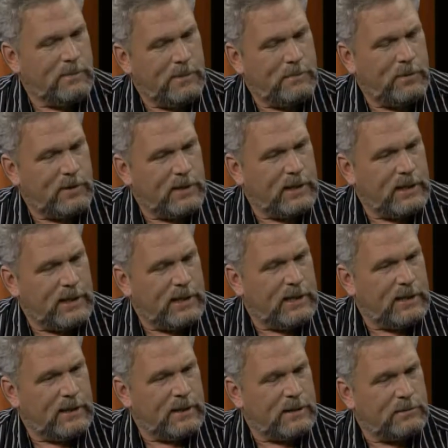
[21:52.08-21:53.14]
be putting
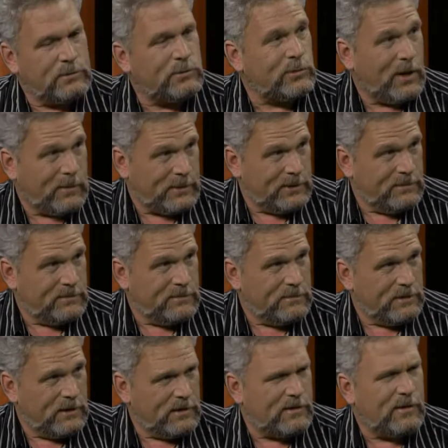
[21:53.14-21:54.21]
in drama.
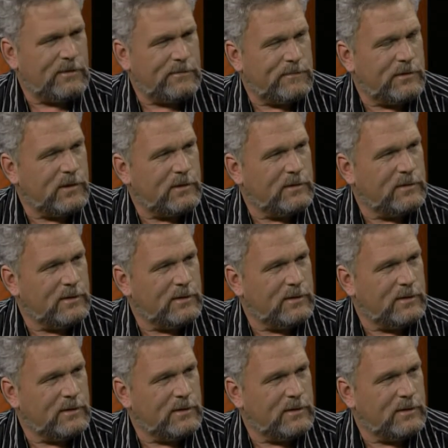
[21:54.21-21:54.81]
Is our first